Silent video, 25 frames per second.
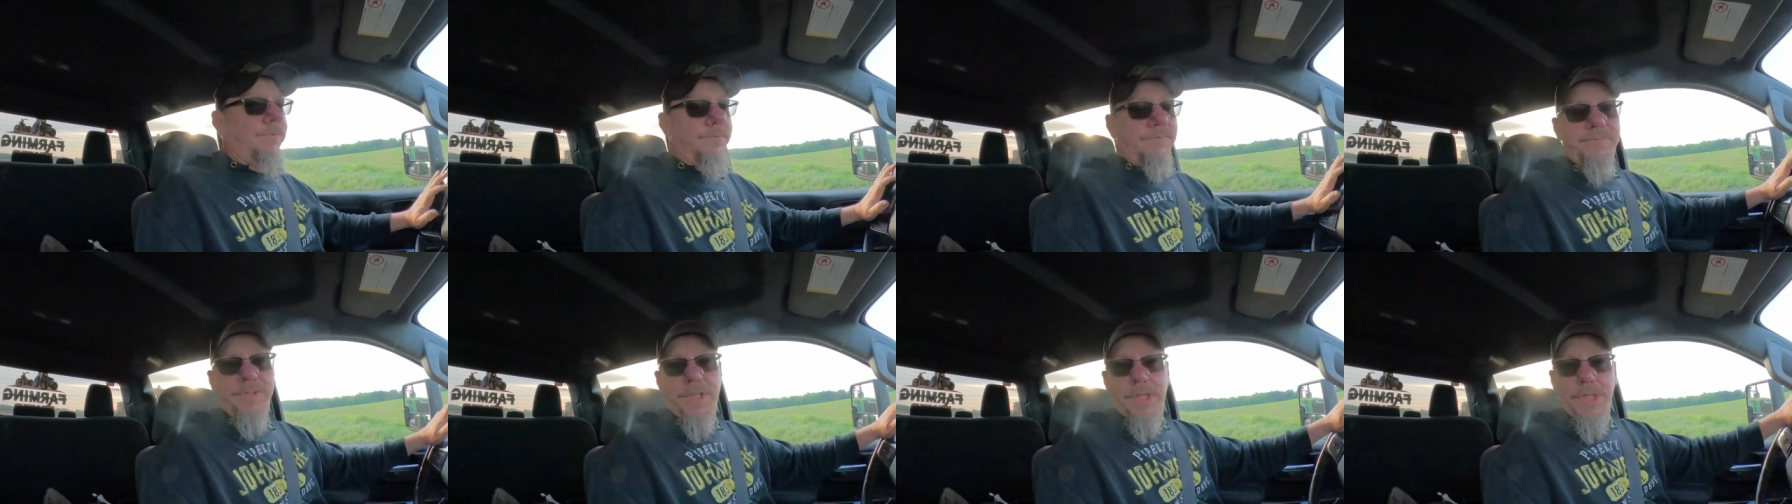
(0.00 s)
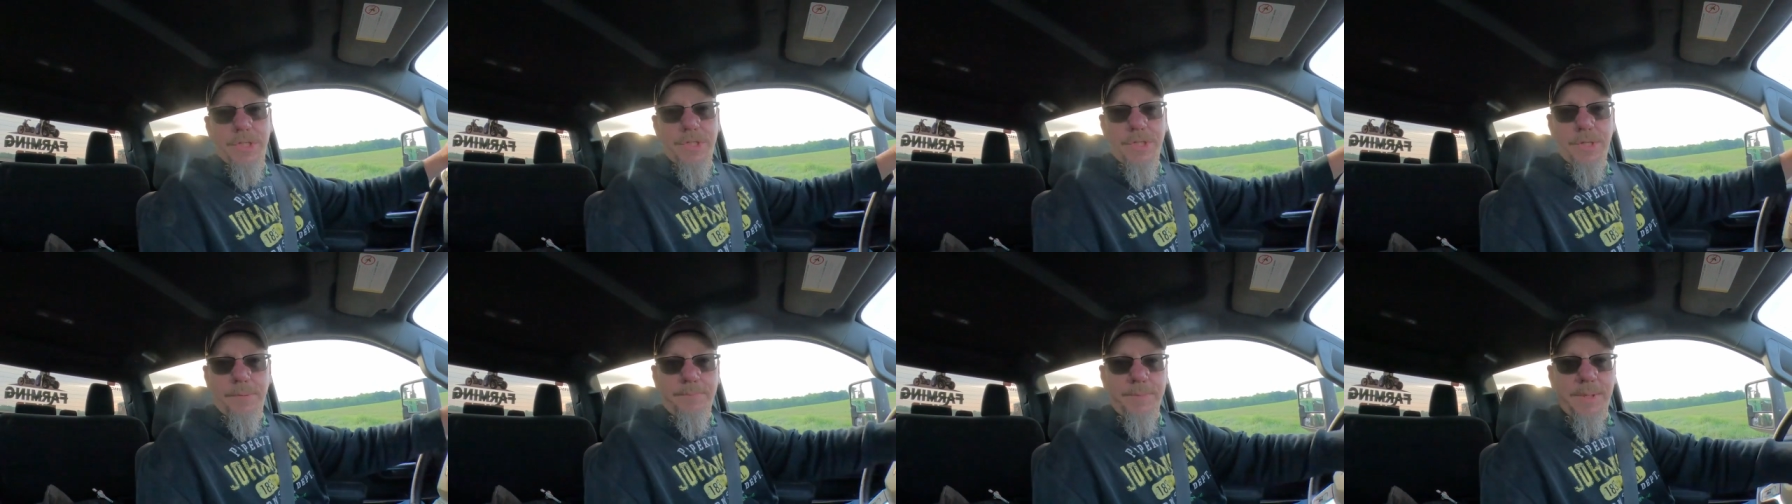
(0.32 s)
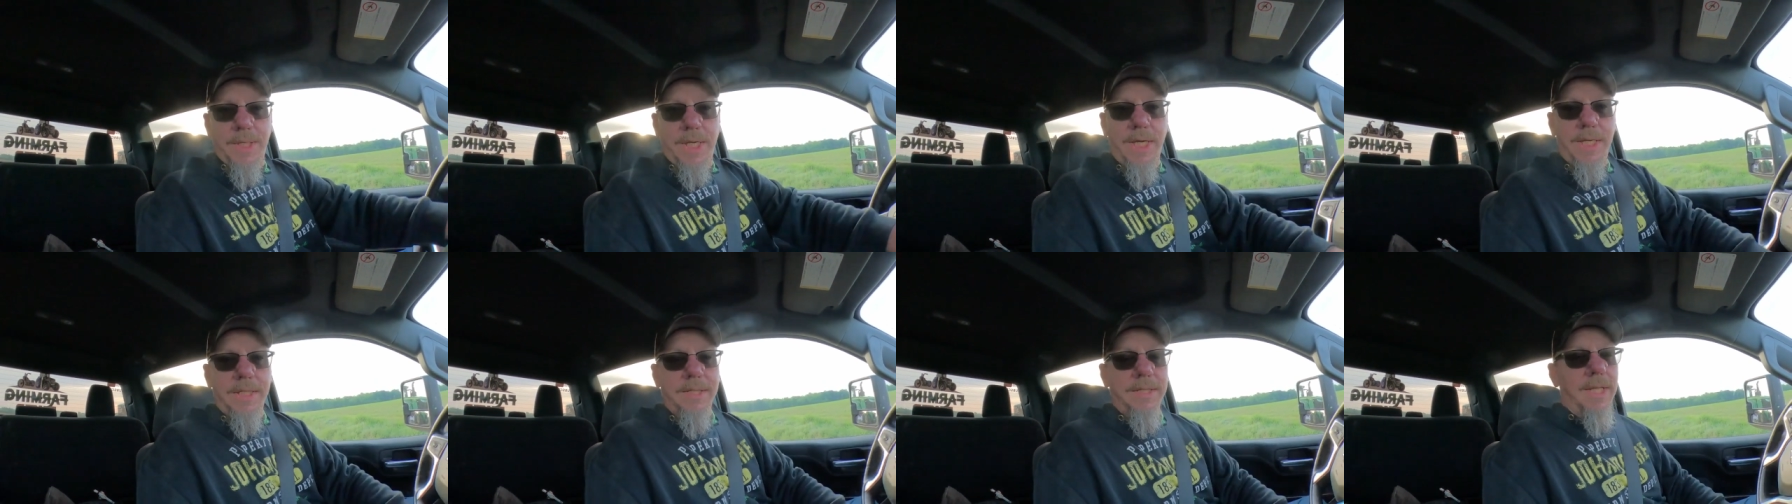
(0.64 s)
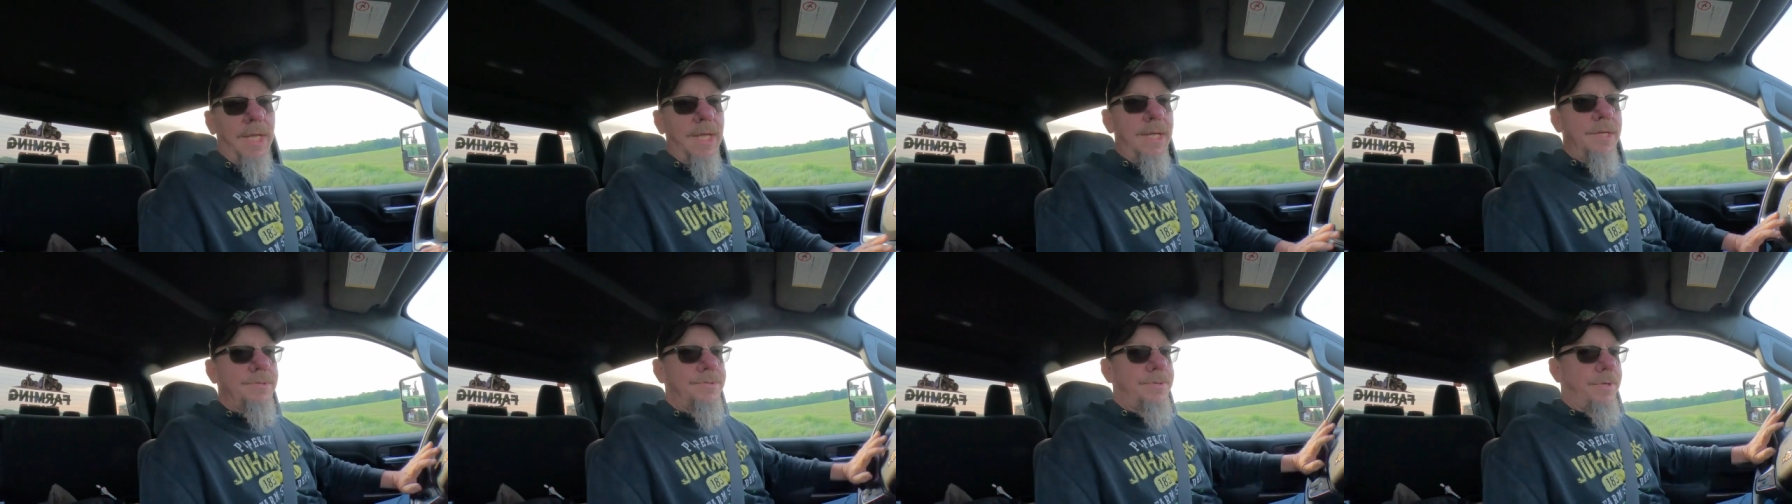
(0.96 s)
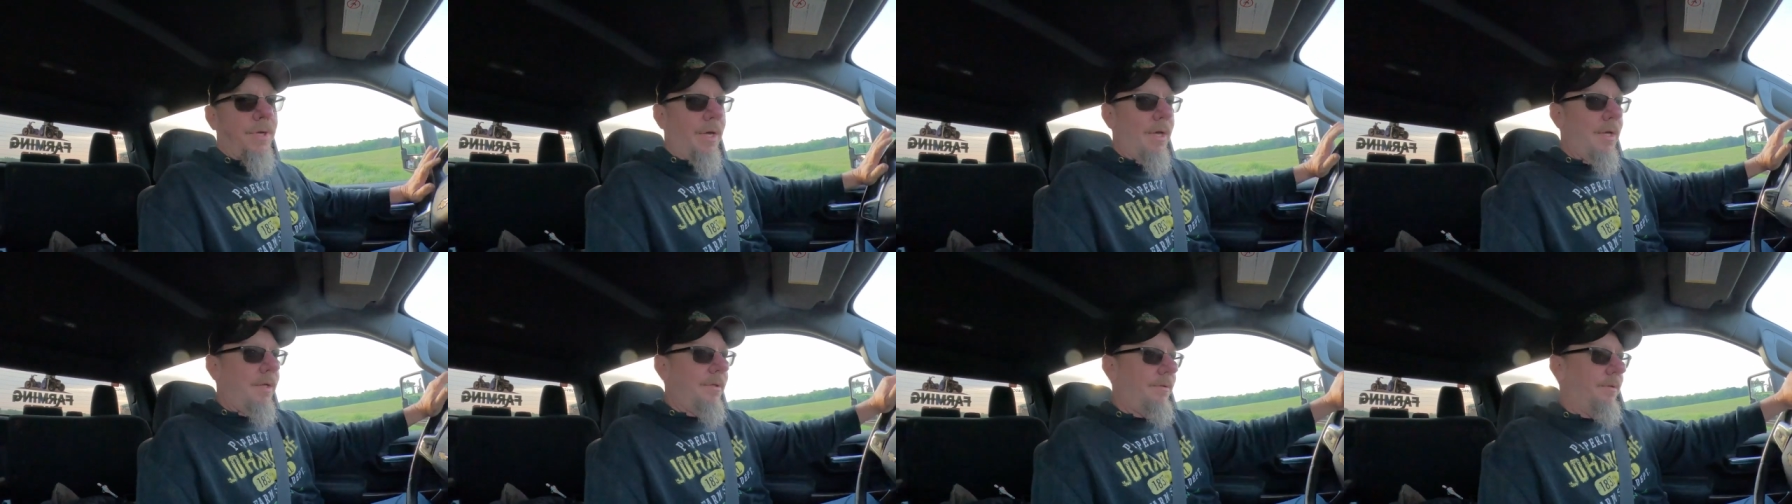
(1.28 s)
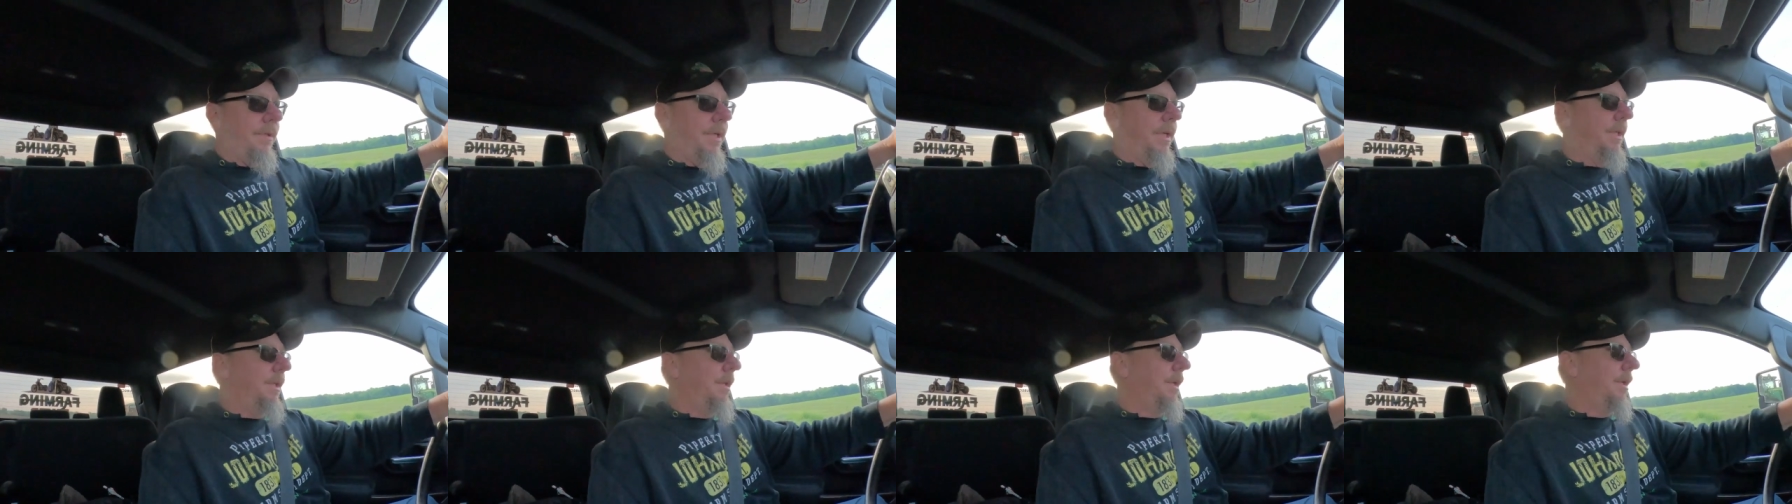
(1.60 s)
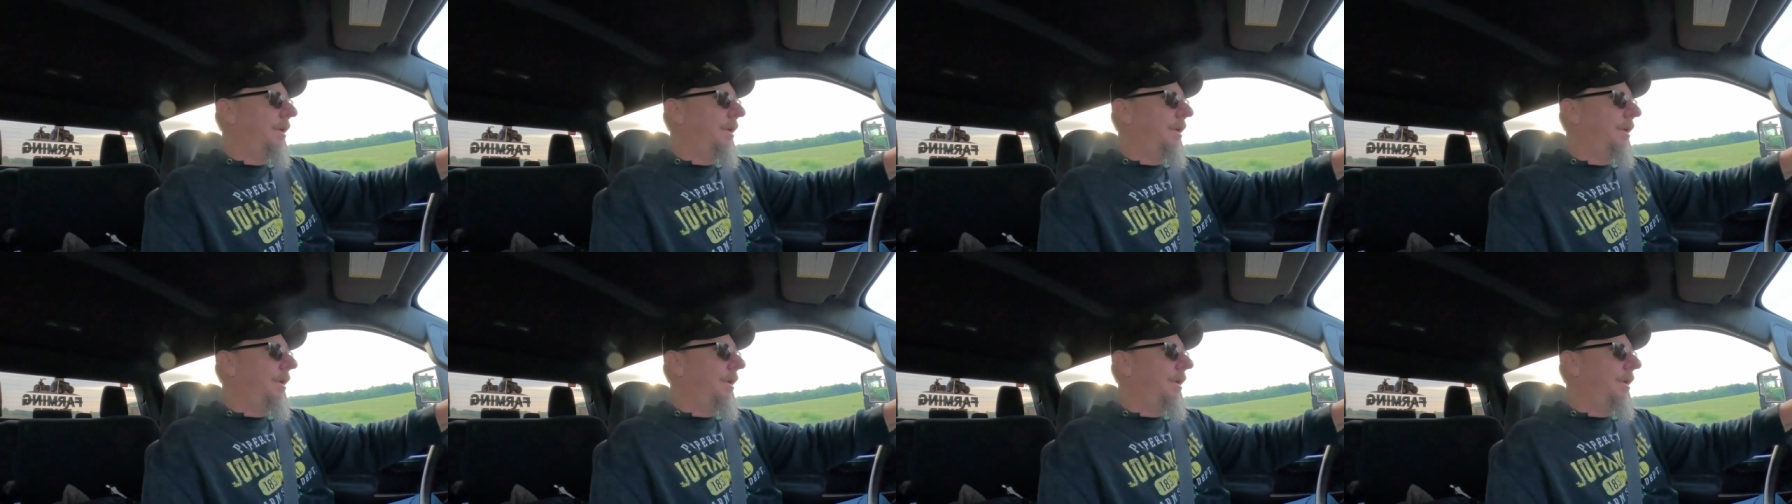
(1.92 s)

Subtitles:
finish up the headlands on, and